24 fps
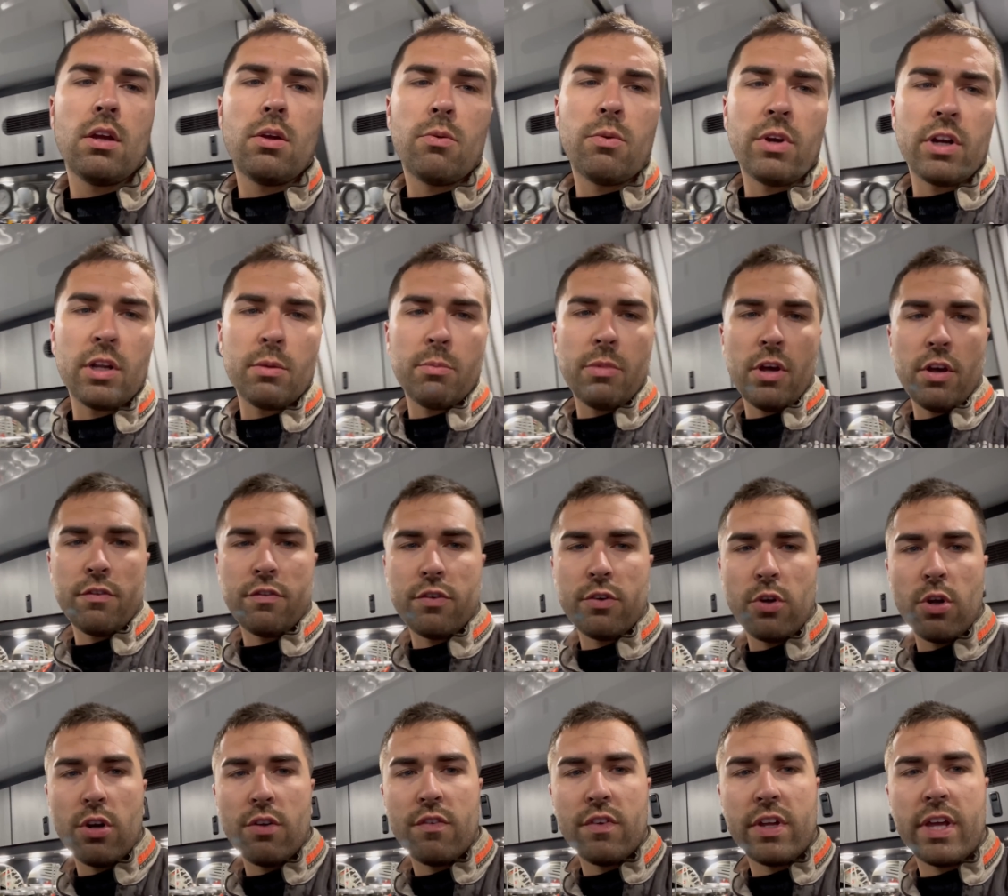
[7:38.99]
Ring the bell for
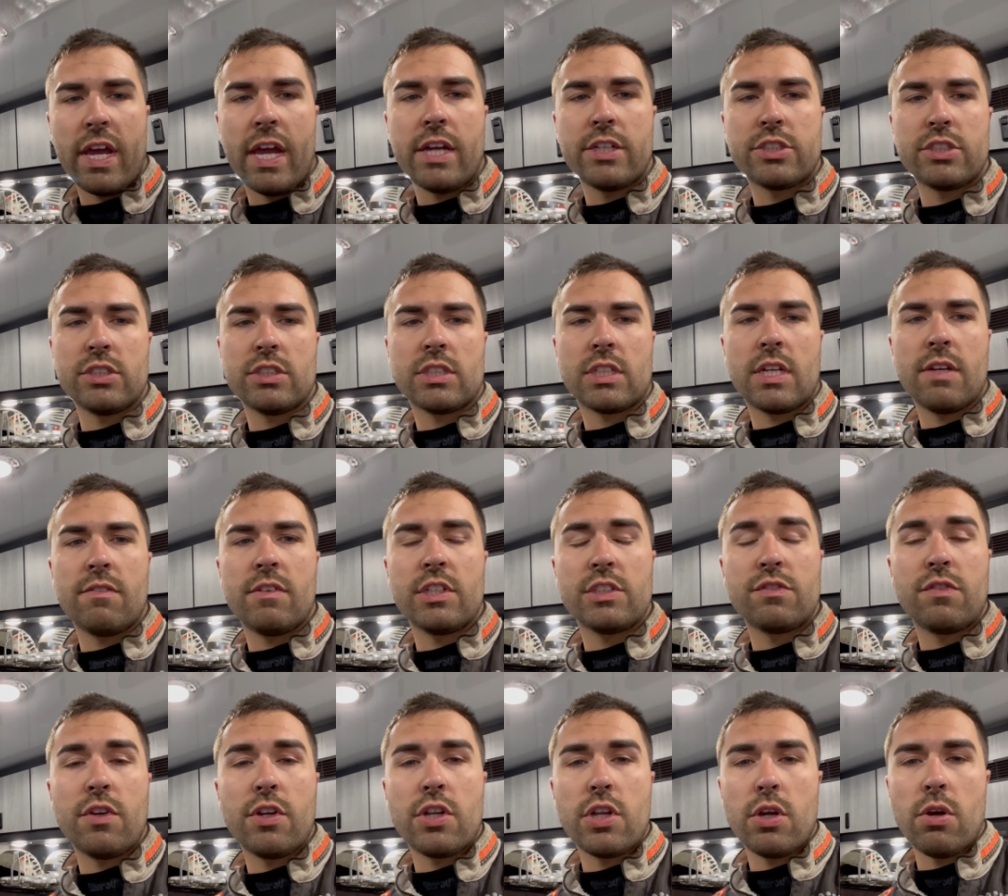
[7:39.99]
notifications. Give this
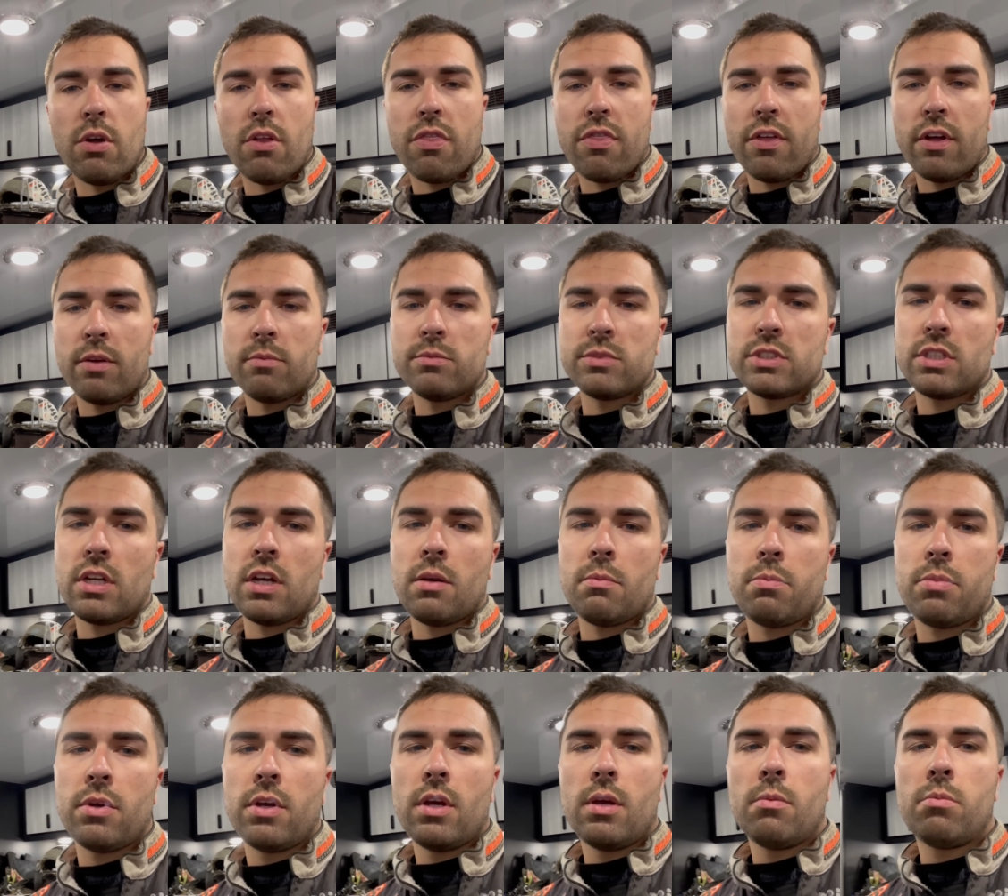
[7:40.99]
video a thumbs
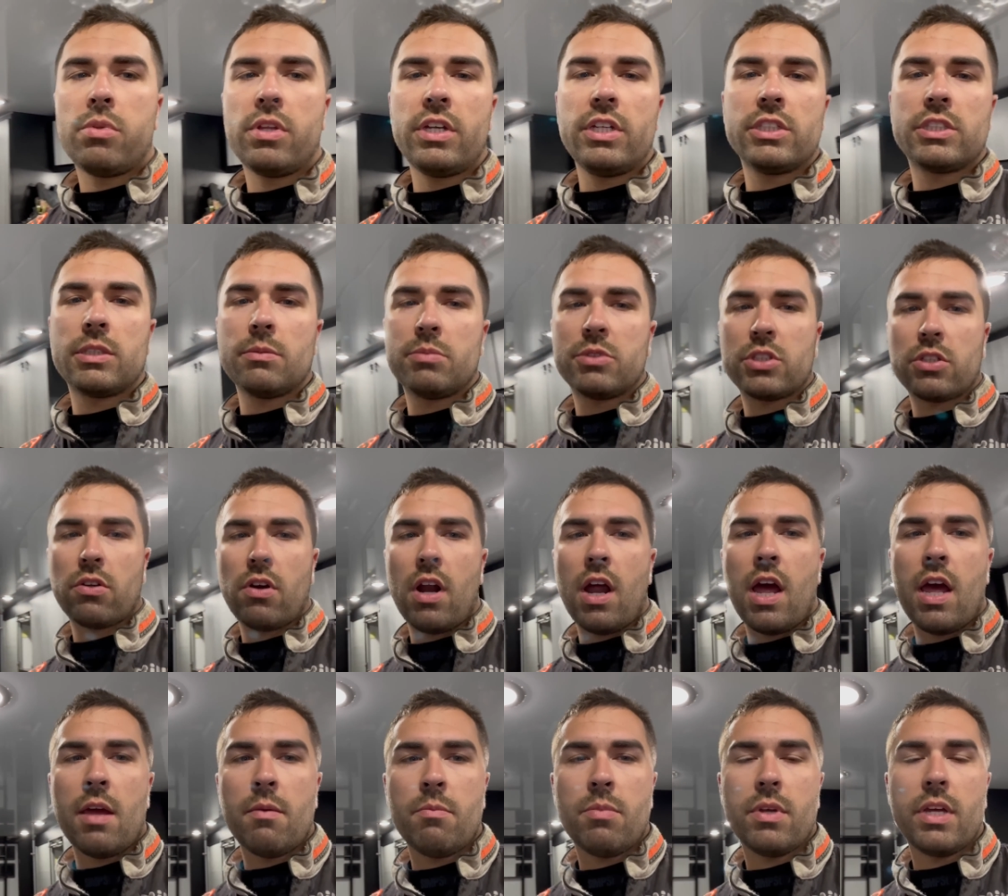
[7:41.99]
up. Please
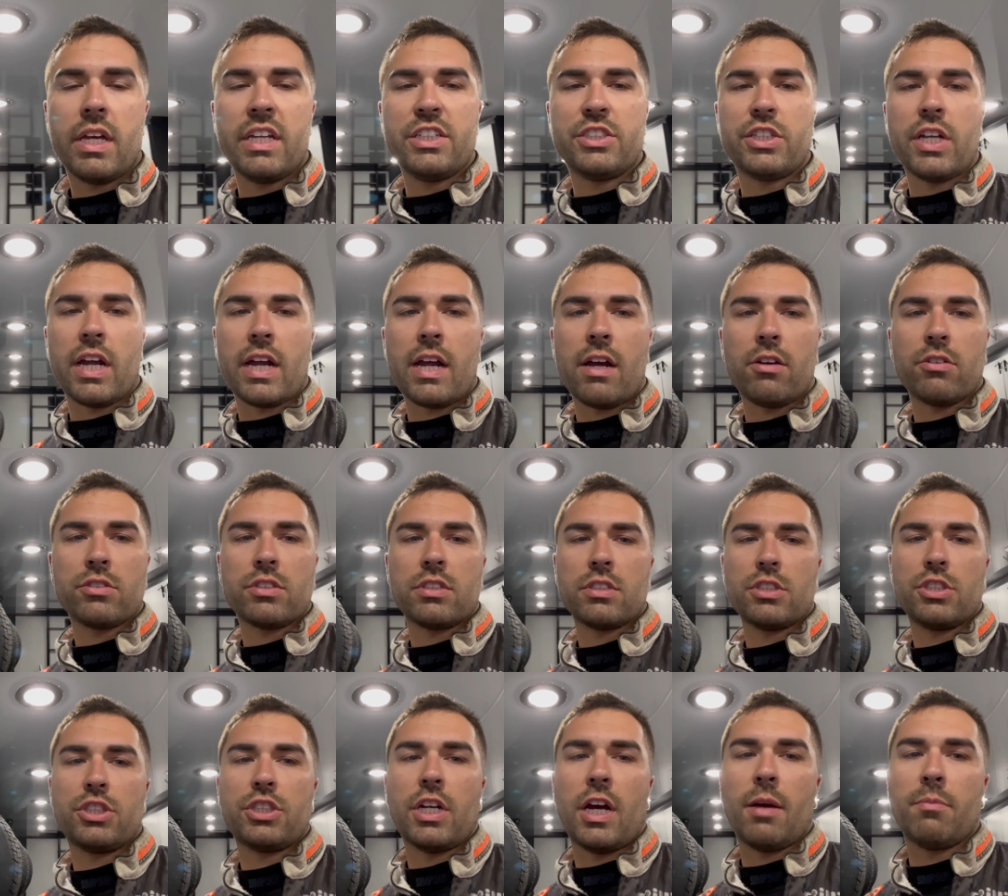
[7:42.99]
subscribe and check out
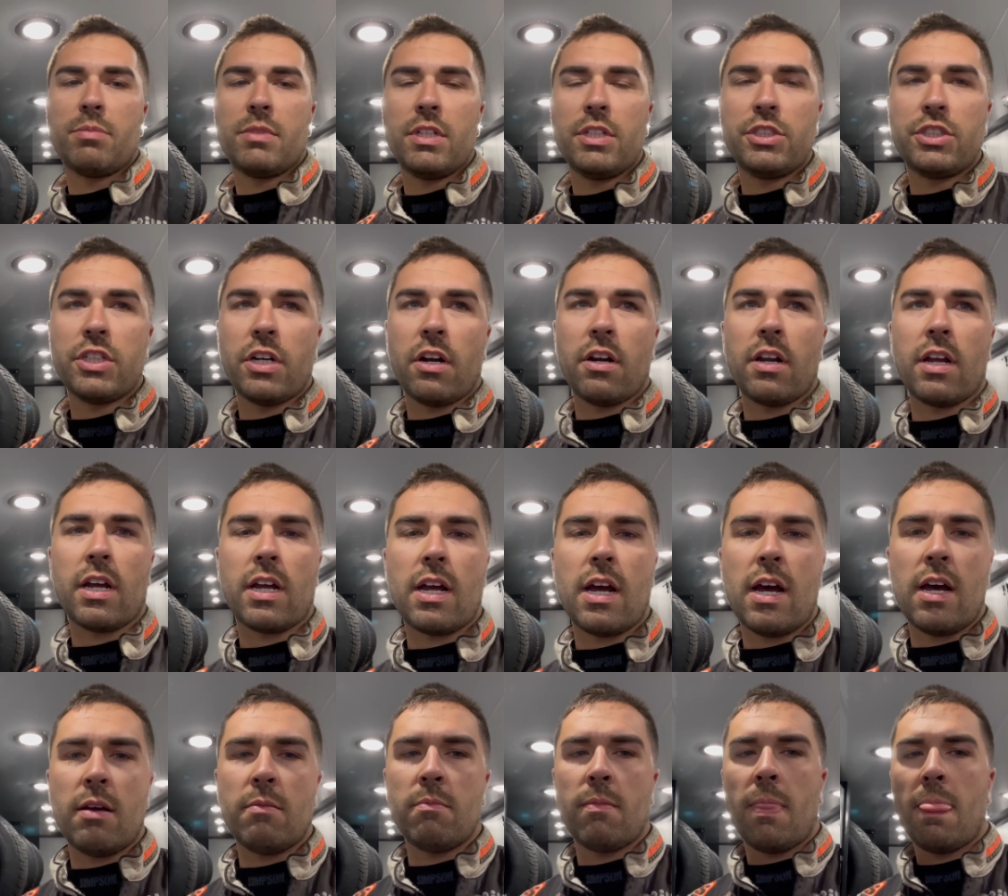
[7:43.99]

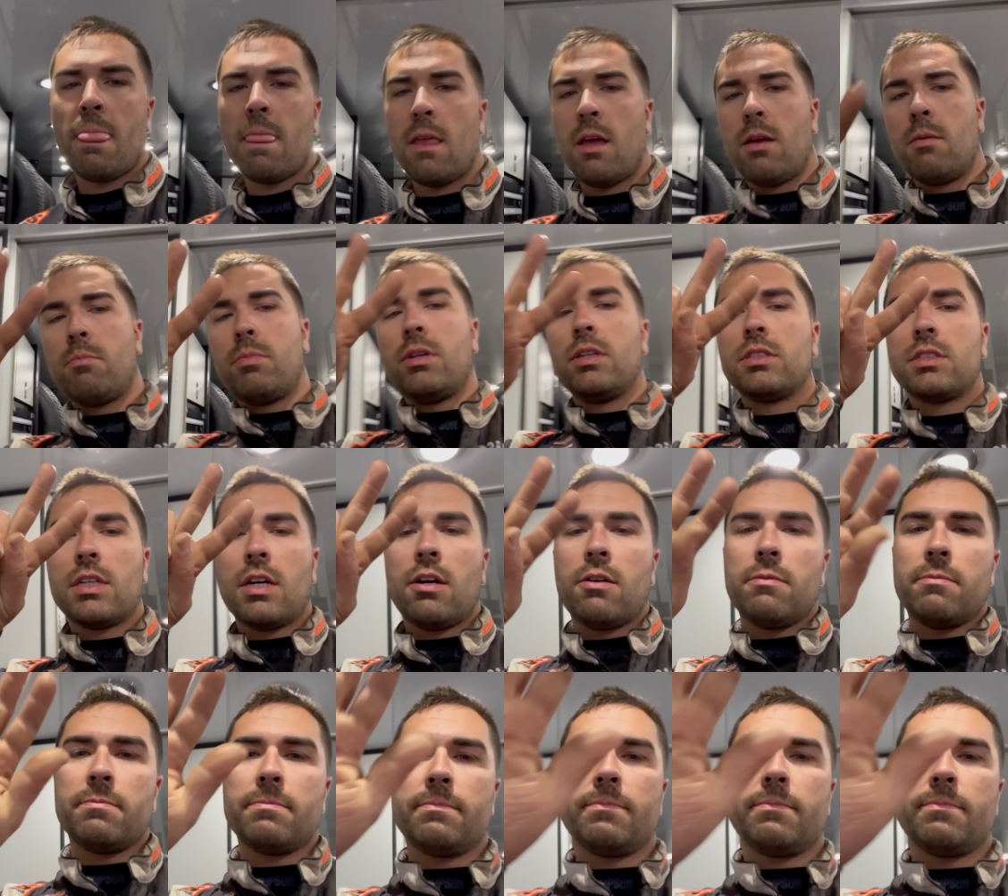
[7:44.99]
shopdgr.com. Peace out.